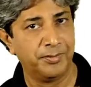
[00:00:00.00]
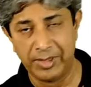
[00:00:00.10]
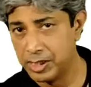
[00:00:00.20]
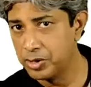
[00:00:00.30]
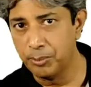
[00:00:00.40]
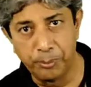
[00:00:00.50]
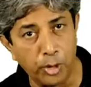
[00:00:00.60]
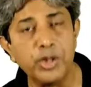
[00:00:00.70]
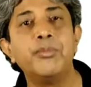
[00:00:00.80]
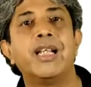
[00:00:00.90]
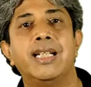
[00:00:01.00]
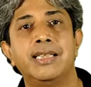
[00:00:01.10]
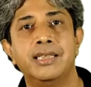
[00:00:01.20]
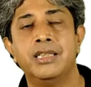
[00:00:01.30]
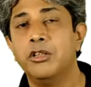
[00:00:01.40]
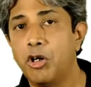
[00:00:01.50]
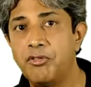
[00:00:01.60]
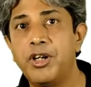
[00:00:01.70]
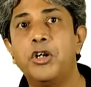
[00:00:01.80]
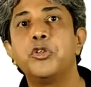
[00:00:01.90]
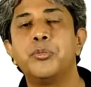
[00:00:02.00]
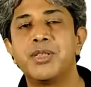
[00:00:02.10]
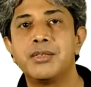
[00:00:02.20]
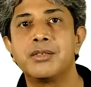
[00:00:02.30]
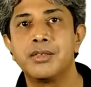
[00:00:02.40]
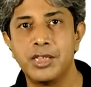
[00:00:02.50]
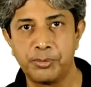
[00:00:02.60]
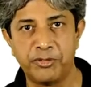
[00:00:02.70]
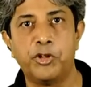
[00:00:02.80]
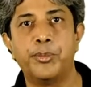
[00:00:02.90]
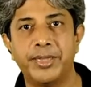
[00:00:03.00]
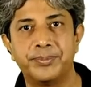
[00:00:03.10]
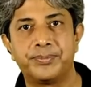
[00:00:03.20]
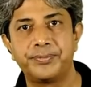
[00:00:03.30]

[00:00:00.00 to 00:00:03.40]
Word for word: which is the bottom line of how your business is performing.